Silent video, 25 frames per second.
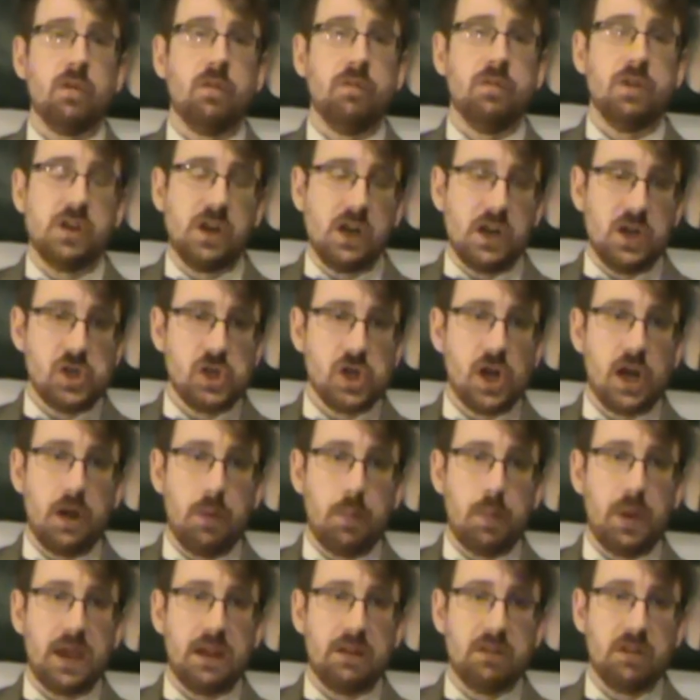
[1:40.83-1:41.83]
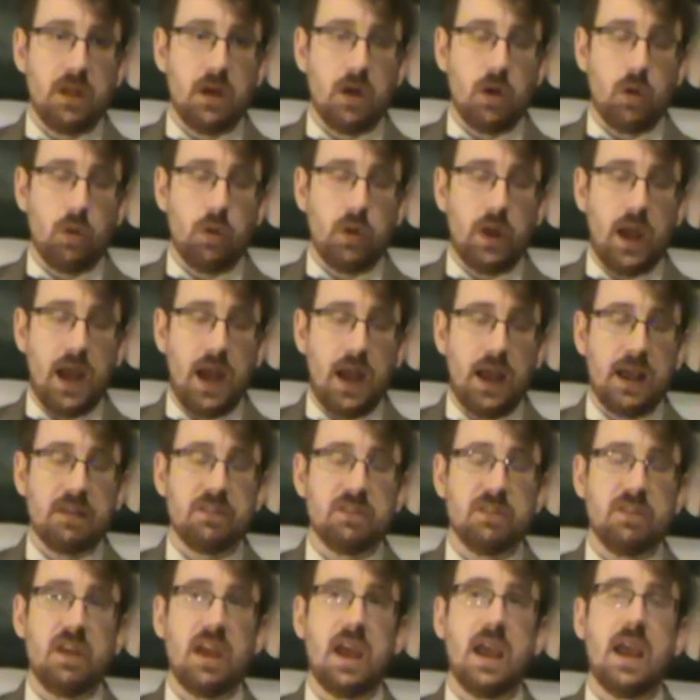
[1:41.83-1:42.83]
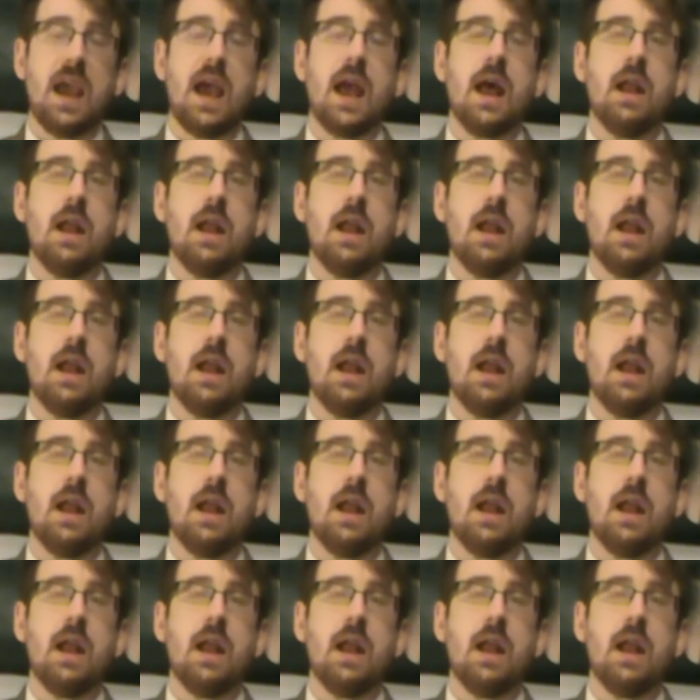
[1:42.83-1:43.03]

obviously Shayna Baszler on NXT